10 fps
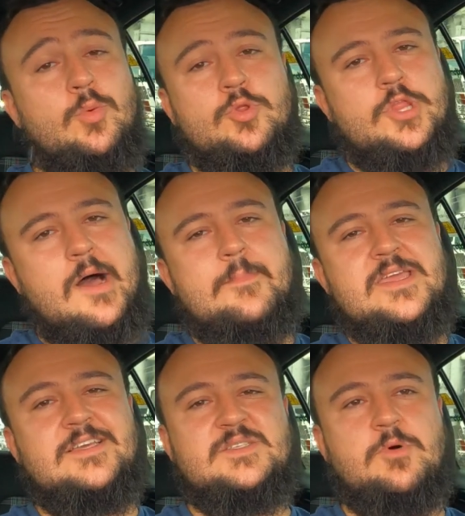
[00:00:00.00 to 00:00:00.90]
car will not
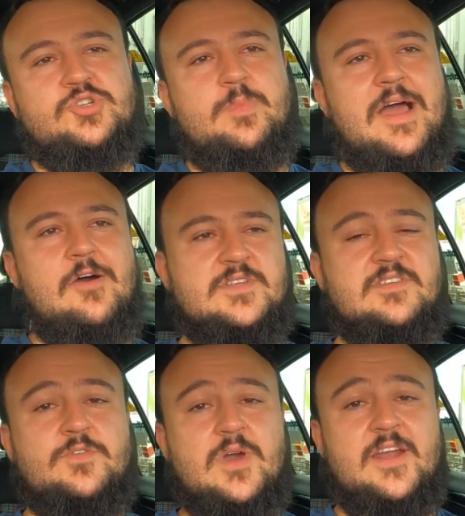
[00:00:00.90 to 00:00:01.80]
make as much power as
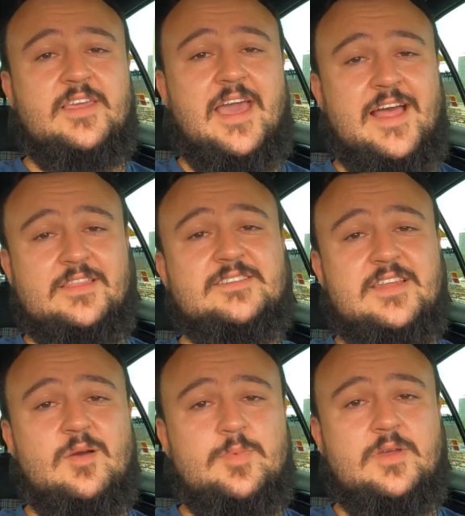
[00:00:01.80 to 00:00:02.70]
if you had a catless
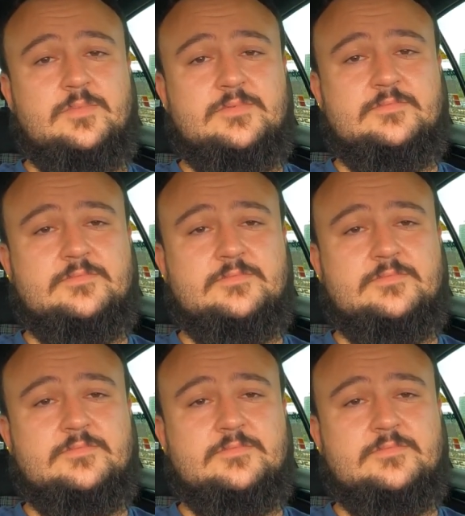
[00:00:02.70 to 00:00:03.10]
downpipe.